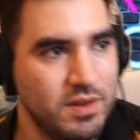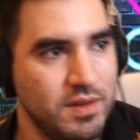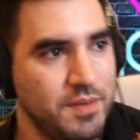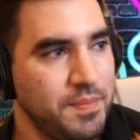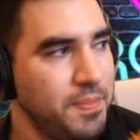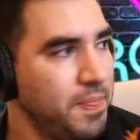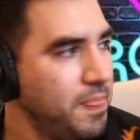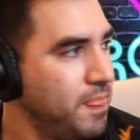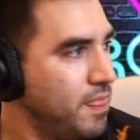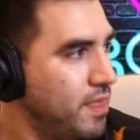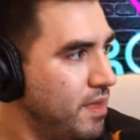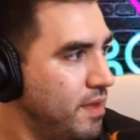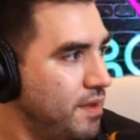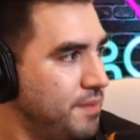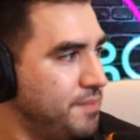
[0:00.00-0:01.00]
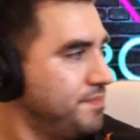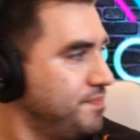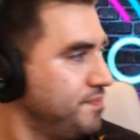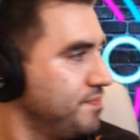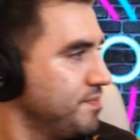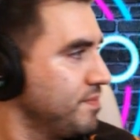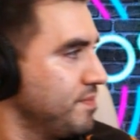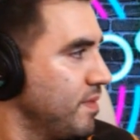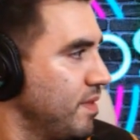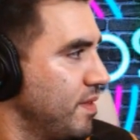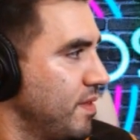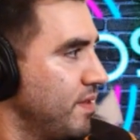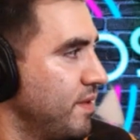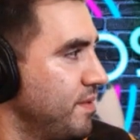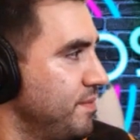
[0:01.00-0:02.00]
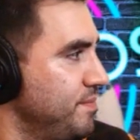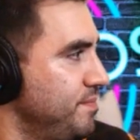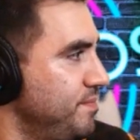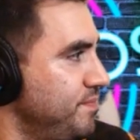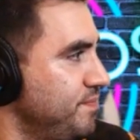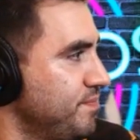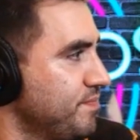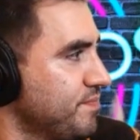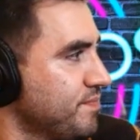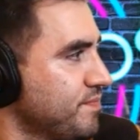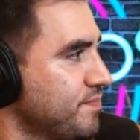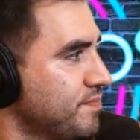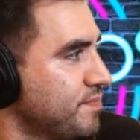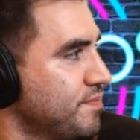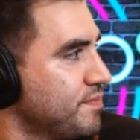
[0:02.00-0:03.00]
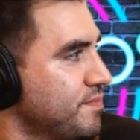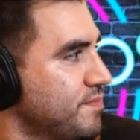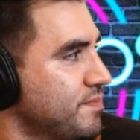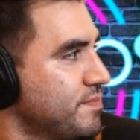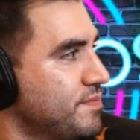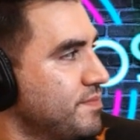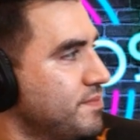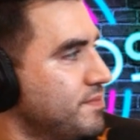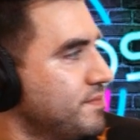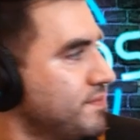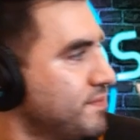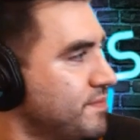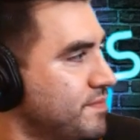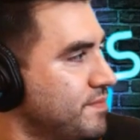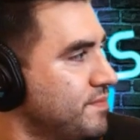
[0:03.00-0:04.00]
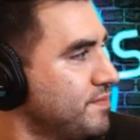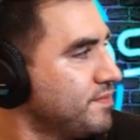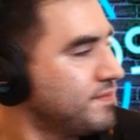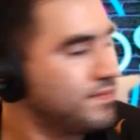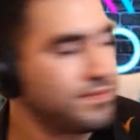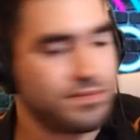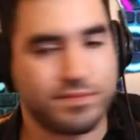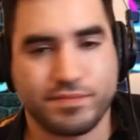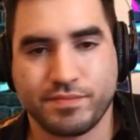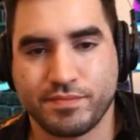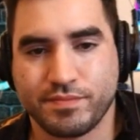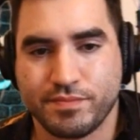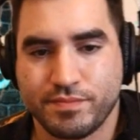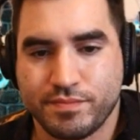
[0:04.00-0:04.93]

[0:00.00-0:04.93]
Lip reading: [no speech]